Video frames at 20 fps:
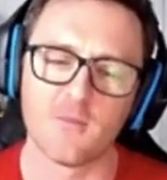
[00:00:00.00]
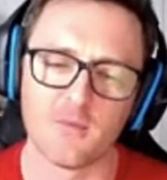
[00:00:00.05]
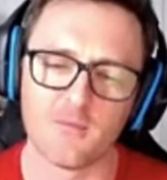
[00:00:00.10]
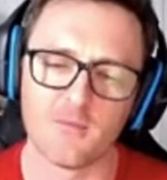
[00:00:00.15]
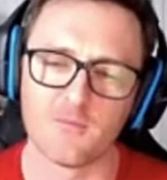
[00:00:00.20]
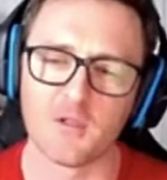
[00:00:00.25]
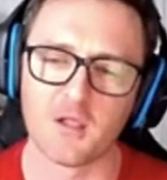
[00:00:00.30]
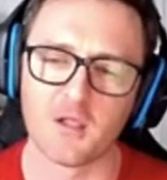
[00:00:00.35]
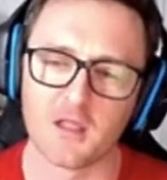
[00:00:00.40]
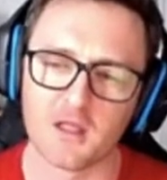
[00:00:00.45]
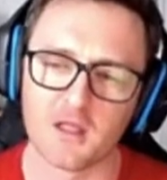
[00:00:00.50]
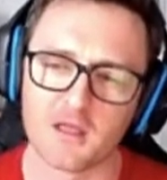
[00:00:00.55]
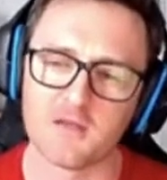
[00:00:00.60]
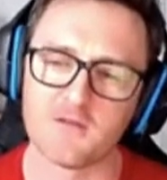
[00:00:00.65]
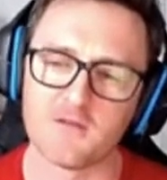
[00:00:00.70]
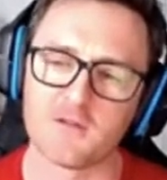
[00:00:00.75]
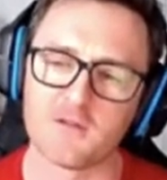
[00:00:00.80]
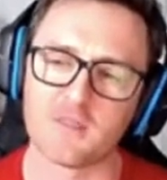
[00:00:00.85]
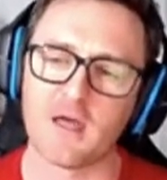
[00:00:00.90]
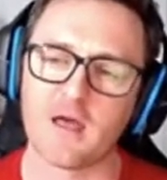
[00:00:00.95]

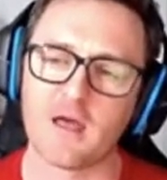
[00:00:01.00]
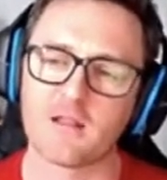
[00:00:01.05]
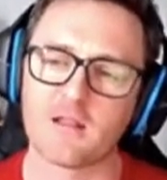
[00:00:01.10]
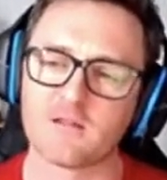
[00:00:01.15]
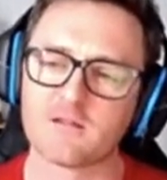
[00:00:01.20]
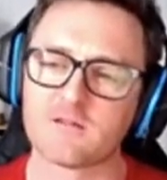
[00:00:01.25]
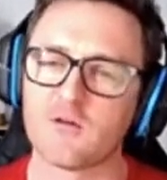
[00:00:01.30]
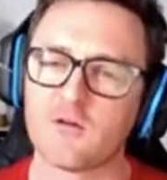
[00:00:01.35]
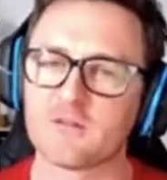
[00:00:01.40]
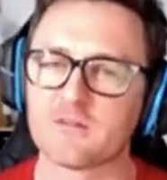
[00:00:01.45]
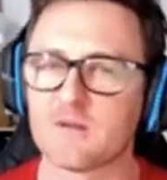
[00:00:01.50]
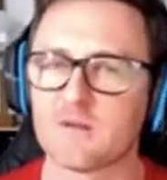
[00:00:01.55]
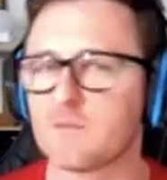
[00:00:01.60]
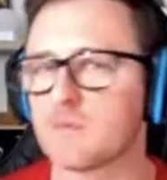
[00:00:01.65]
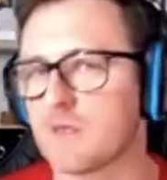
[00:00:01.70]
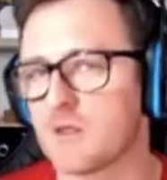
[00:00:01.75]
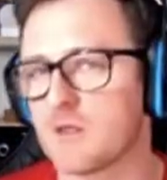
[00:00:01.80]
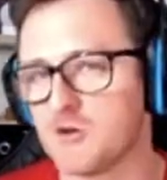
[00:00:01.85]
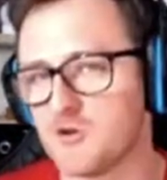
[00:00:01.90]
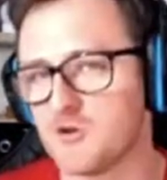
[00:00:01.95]
believe that that's not
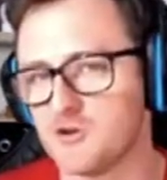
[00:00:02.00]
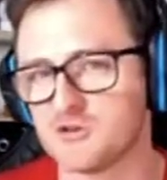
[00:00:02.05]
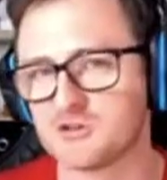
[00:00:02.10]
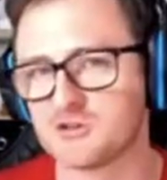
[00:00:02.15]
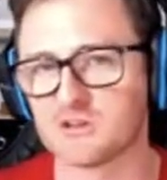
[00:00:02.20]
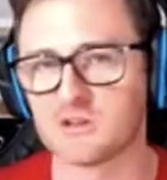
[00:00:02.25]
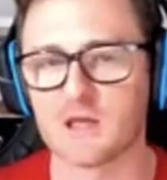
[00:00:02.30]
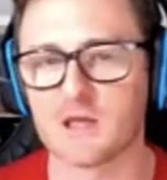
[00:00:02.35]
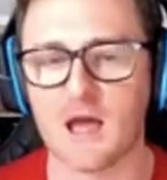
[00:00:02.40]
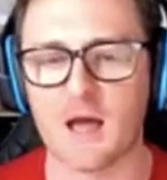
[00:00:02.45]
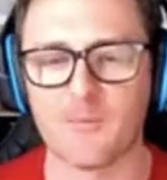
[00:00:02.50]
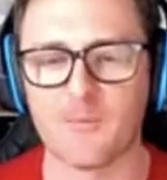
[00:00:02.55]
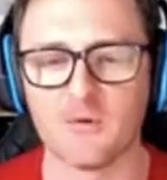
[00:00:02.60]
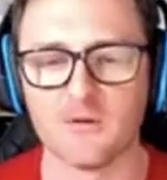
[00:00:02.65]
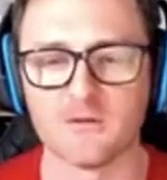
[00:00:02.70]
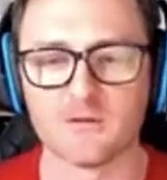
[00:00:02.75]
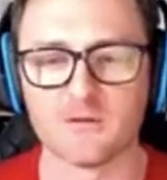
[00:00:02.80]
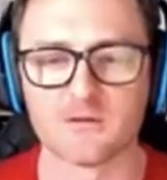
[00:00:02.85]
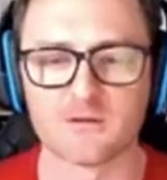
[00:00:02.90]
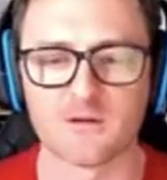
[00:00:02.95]
something that usually
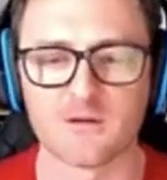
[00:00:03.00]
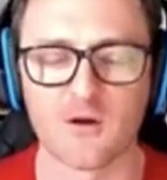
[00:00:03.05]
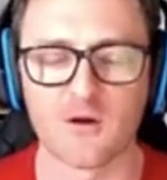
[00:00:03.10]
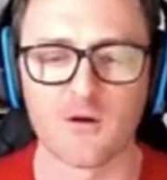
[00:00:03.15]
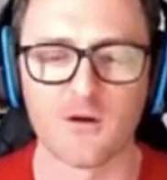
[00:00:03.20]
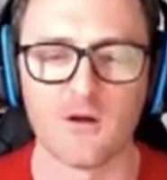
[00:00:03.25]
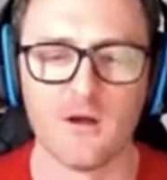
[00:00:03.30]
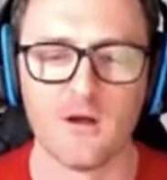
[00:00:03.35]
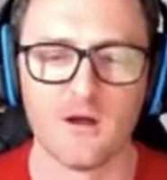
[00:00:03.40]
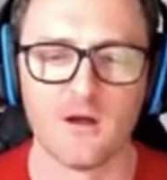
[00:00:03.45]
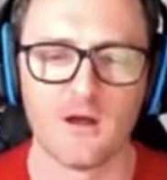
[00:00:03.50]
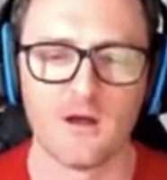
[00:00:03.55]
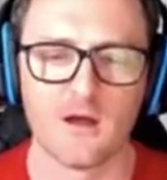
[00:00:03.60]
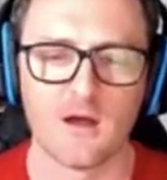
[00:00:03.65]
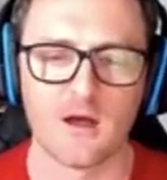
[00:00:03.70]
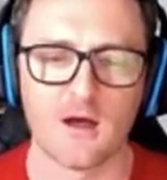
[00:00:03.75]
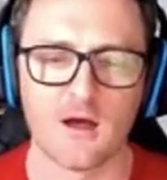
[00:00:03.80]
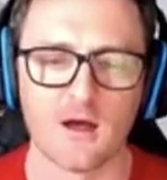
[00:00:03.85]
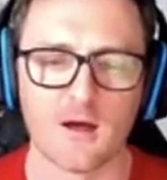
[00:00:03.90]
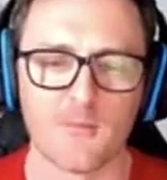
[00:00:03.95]
happens. So
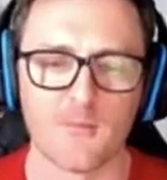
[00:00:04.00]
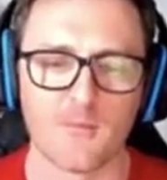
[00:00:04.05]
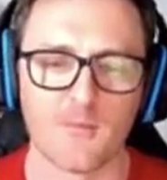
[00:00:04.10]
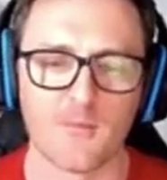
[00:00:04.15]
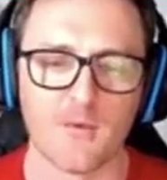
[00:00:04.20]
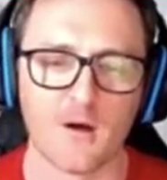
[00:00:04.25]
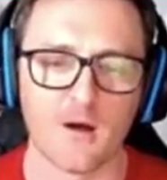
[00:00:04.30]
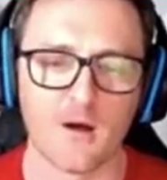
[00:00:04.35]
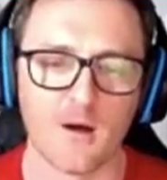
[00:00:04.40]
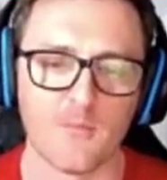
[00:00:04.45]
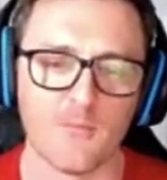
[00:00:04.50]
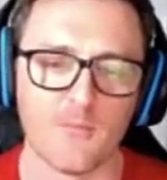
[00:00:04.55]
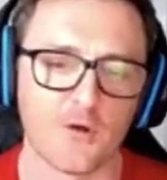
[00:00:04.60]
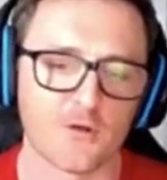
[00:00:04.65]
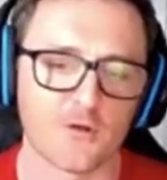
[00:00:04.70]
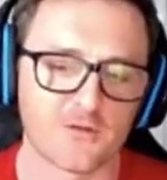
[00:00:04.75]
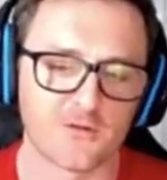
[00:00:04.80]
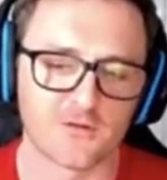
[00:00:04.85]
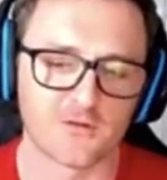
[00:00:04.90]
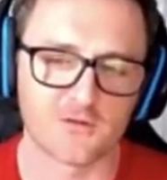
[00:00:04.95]
I'm
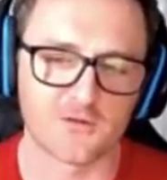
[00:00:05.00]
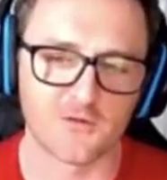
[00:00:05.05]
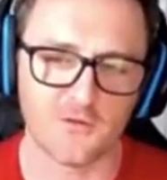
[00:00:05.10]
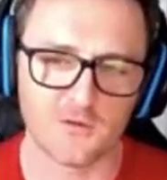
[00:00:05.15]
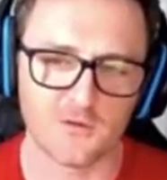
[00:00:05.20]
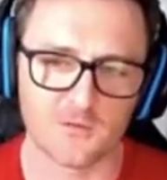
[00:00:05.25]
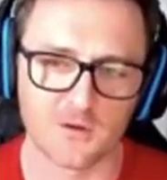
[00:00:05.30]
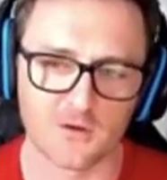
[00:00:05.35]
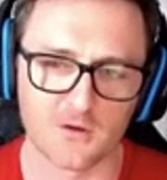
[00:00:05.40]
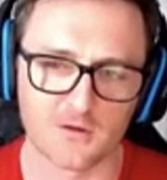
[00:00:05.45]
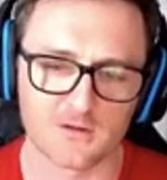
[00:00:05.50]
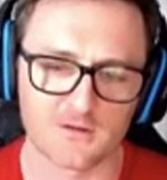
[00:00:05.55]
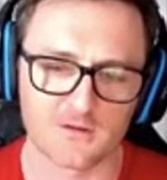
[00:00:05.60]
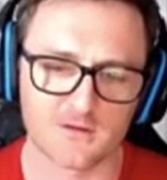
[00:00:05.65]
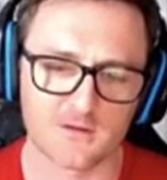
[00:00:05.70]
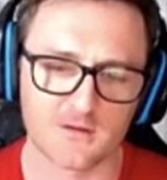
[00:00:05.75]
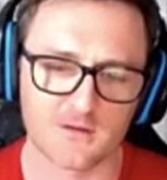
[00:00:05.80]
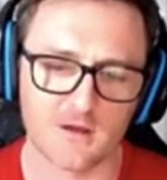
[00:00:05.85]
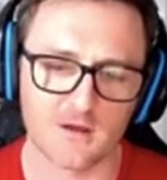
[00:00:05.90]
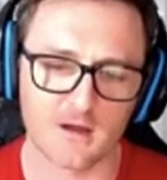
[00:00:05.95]
not too sure, to be
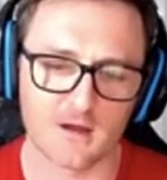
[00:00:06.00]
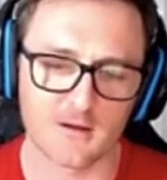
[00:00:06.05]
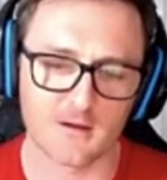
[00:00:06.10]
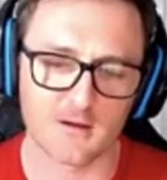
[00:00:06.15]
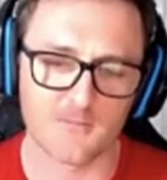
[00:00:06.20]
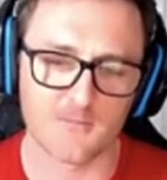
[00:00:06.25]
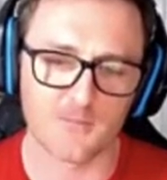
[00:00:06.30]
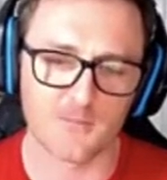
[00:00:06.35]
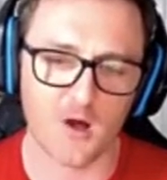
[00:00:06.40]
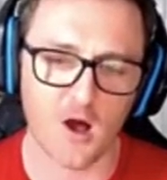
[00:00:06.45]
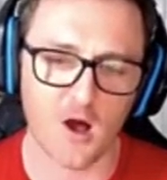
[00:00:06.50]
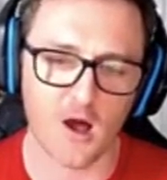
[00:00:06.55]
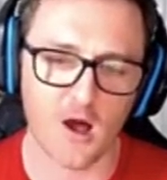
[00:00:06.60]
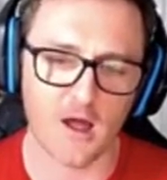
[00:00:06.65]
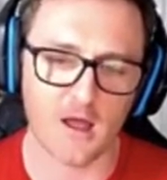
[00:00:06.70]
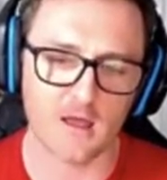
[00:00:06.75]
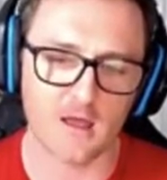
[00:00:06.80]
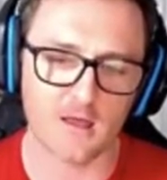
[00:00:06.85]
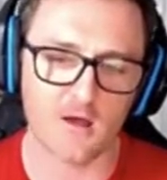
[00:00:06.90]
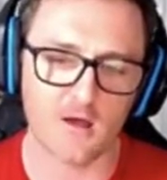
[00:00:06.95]
honest.
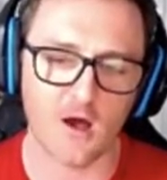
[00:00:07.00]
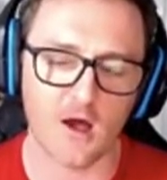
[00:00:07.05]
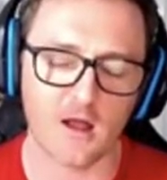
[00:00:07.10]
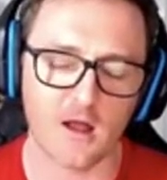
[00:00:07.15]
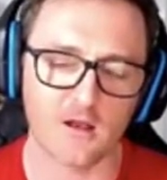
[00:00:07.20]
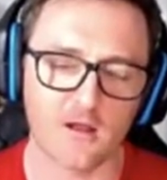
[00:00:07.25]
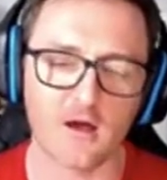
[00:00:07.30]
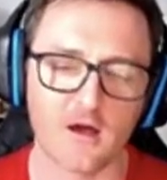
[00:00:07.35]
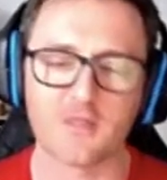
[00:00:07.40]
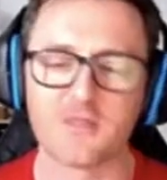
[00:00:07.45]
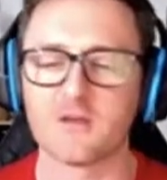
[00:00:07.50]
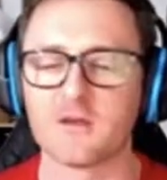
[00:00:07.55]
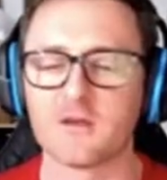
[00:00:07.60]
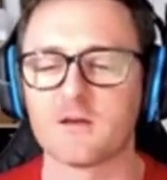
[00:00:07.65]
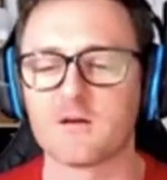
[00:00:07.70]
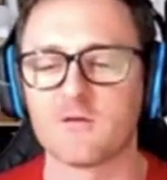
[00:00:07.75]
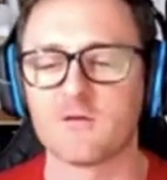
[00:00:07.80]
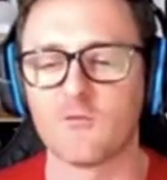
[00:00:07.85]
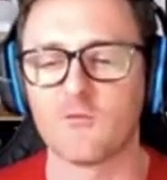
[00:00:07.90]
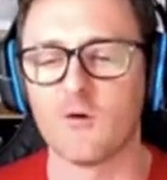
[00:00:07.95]
I
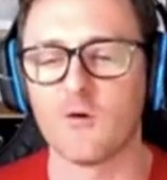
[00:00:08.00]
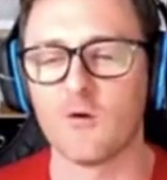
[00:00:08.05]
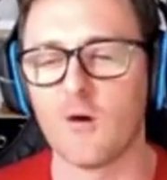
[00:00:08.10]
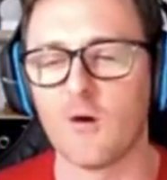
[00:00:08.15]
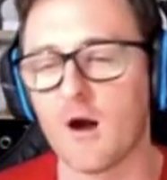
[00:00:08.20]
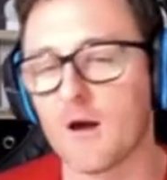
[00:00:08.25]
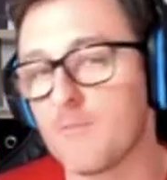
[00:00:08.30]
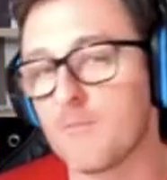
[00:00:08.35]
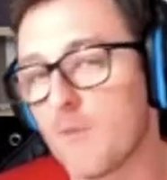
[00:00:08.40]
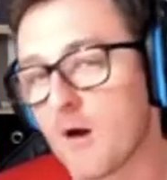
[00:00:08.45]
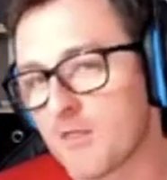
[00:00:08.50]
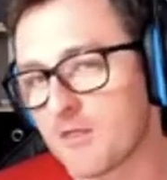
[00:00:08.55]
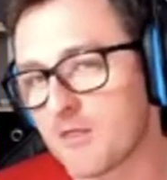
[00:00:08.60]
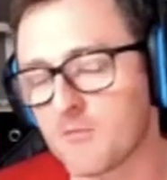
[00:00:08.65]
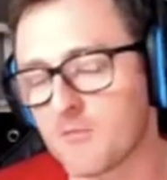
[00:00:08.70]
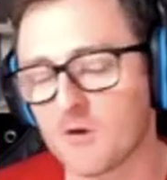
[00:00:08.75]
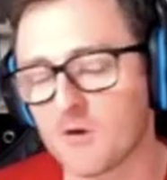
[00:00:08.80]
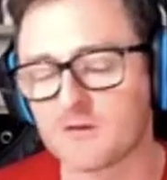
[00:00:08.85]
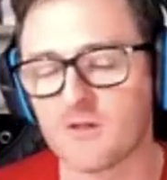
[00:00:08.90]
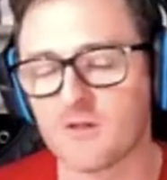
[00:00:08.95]
think I think
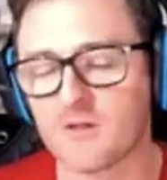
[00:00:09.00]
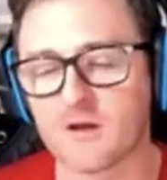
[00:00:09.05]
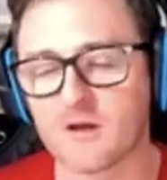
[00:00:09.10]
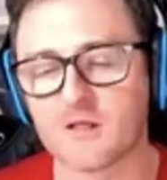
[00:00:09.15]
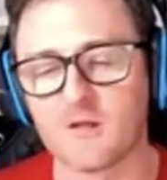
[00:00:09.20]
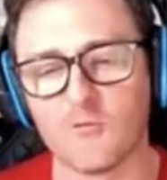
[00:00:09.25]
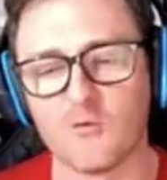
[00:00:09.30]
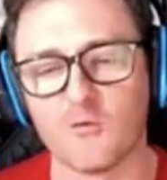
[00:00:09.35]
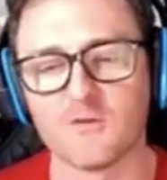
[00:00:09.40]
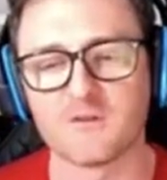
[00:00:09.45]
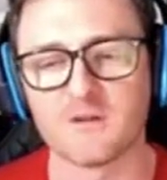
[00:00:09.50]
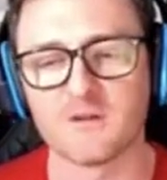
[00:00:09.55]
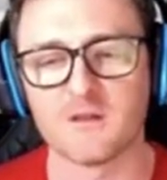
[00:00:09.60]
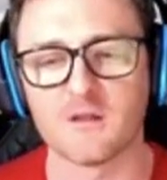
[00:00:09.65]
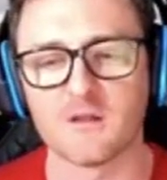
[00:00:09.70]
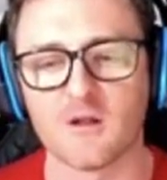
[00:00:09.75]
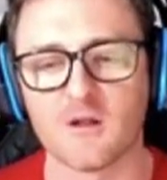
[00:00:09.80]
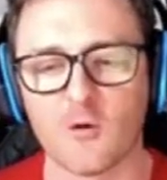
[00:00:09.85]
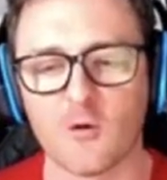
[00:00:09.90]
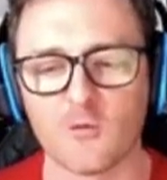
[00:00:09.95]
most likely we'll see
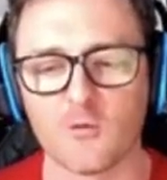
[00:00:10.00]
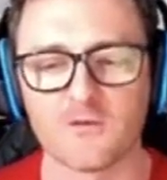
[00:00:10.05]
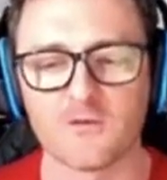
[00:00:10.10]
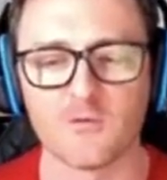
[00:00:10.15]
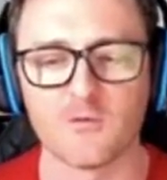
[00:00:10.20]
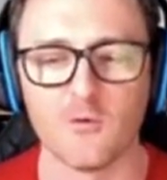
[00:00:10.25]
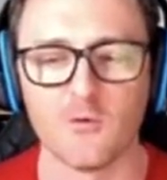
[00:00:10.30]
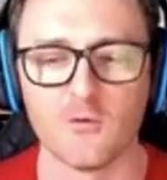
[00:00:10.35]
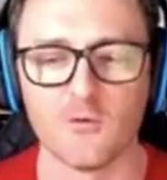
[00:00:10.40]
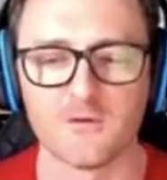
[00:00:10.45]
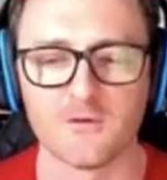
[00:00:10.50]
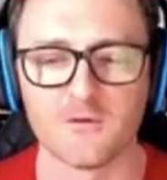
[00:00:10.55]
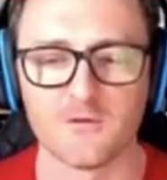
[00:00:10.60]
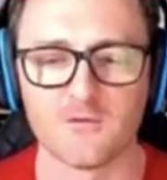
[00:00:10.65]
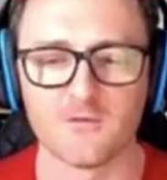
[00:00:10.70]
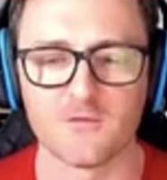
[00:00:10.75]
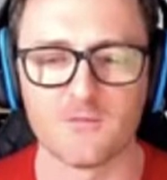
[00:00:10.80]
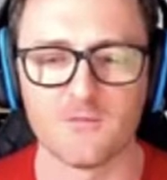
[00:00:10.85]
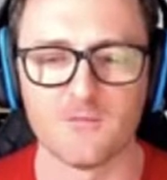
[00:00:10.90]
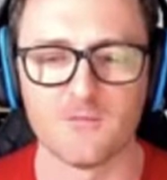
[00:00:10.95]
that alts will sort
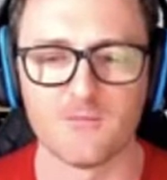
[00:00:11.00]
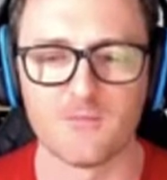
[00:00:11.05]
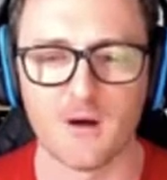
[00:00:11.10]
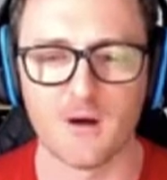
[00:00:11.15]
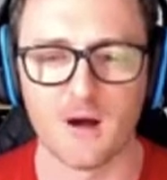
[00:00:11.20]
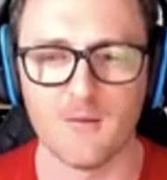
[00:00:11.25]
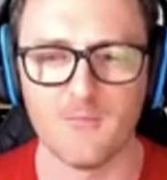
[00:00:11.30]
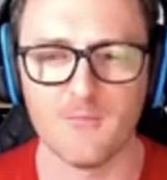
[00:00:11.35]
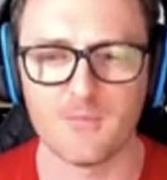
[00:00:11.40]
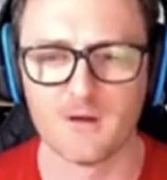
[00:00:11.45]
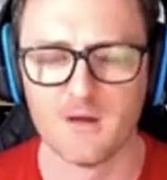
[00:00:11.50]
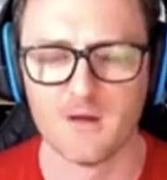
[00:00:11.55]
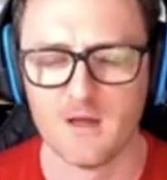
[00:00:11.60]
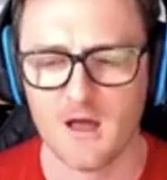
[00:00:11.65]
of pump.